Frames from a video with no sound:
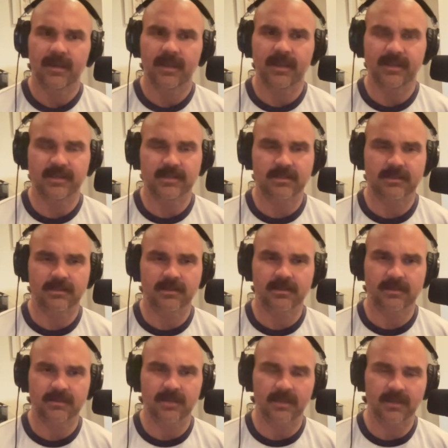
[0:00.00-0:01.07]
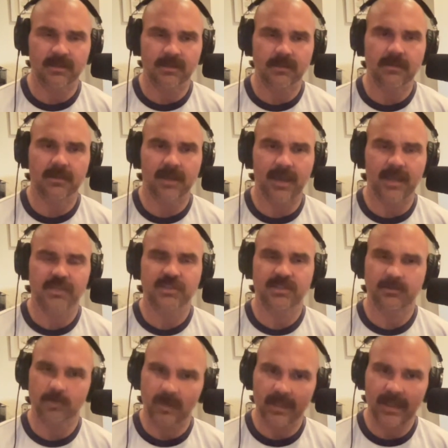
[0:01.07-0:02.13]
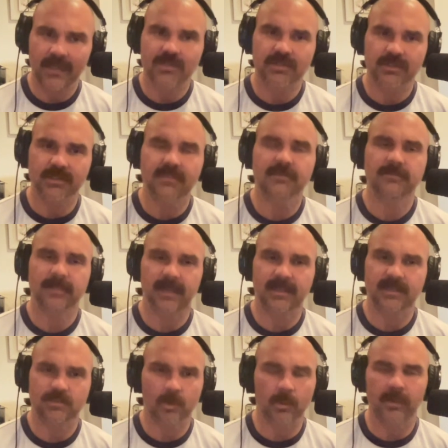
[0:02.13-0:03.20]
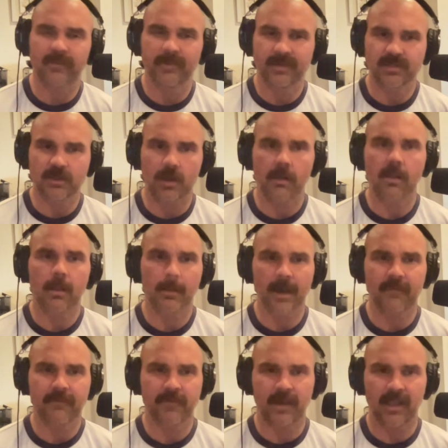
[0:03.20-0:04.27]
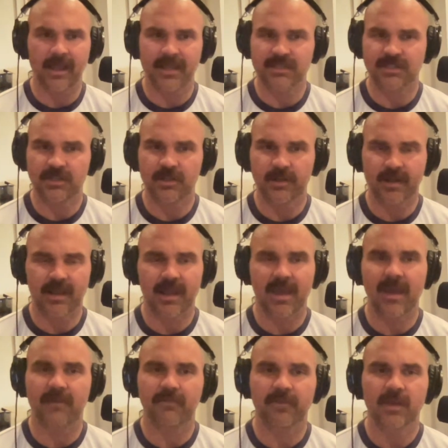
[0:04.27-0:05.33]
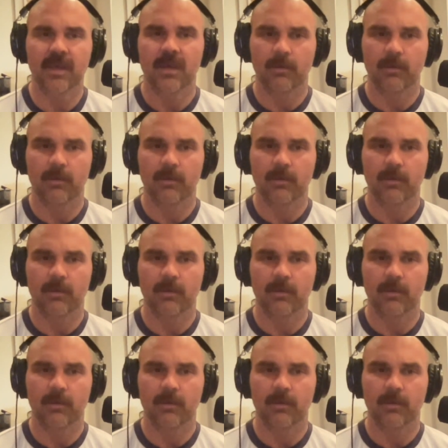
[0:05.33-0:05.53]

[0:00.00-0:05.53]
And Cash said, "Well, actually, that's what we've been talking about for the last year and a half.